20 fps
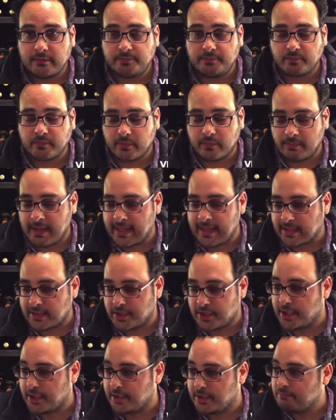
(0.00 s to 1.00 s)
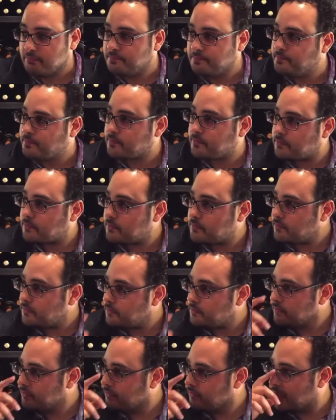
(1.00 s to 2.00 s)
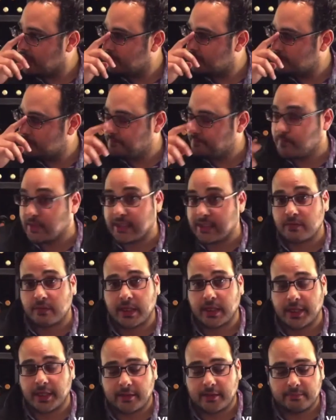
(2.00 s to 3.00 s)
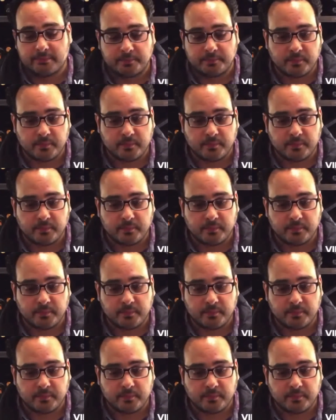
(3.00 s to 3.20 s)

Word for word: Man, that's good. That's really good.